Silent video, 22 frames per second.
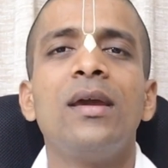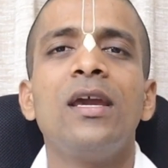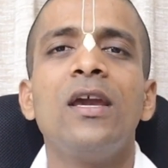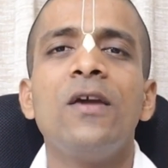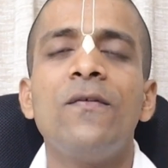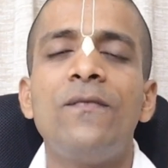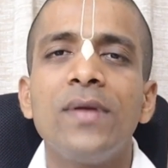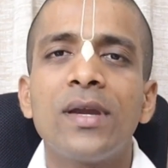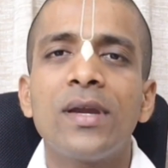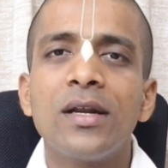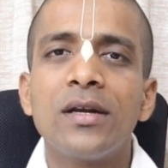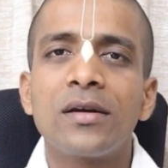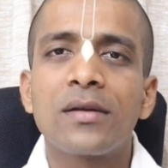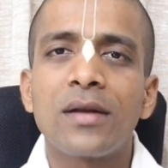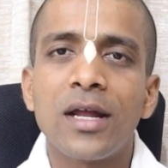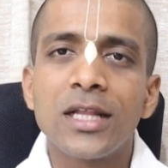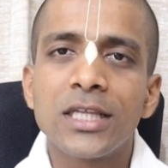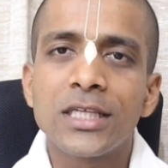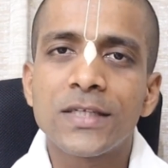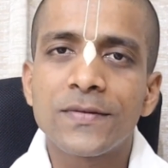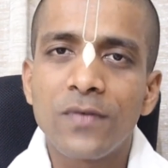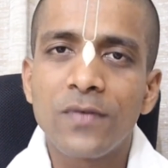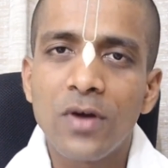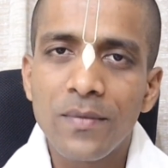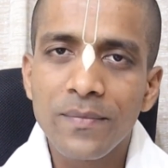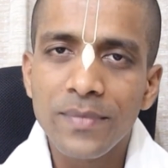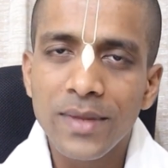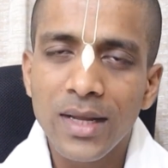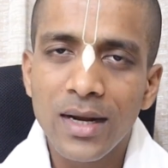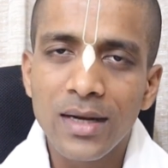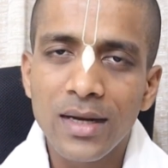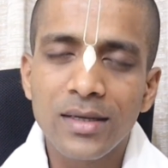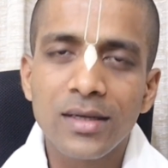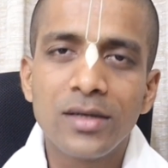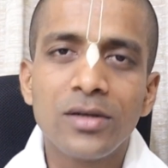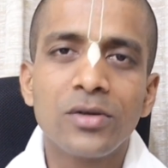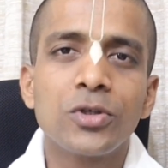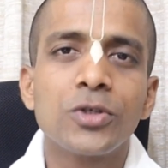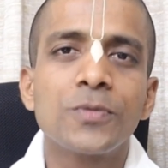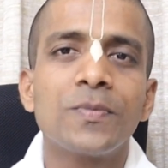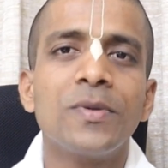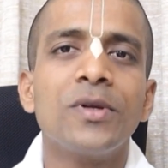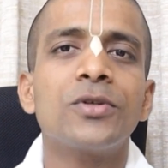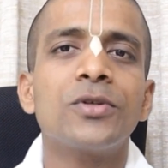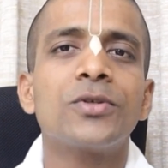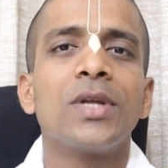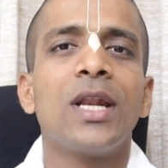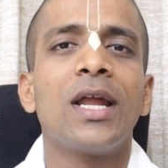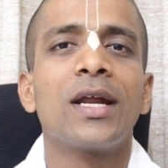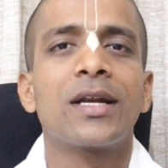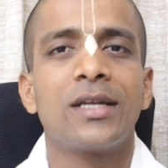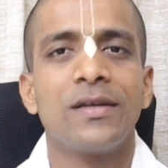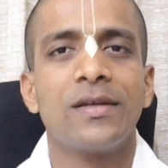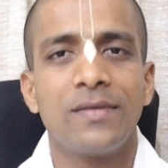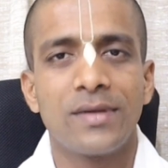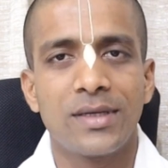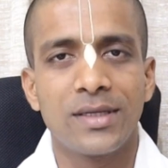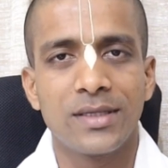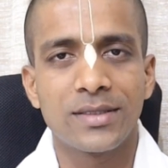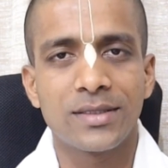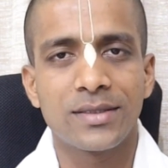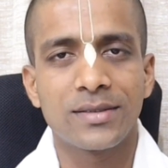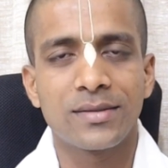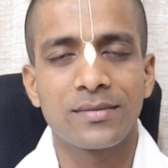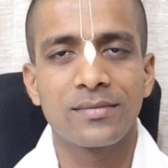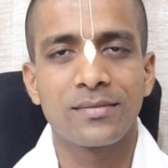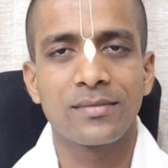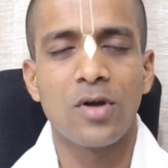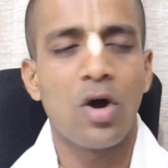if we can transform that into spiritual activities,